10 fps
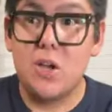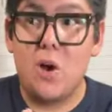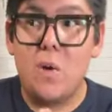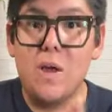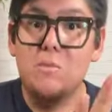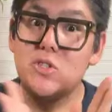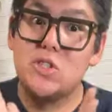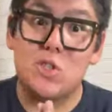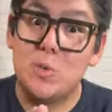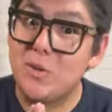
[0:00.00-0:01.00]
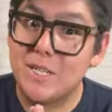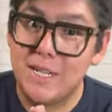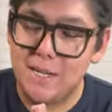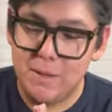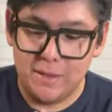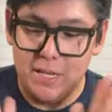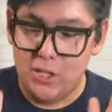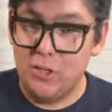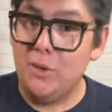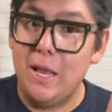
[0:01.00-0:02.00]
So super excited about
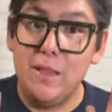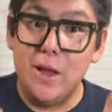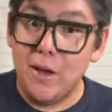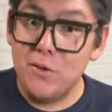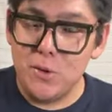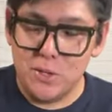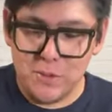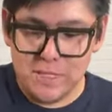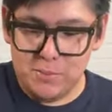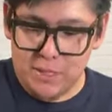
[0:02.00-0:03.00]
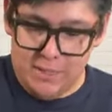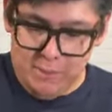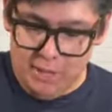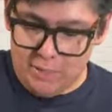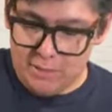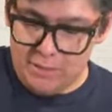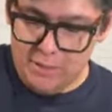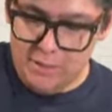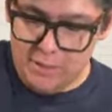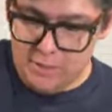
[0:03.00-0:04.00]
that. Y'all know I love doing the resupply box.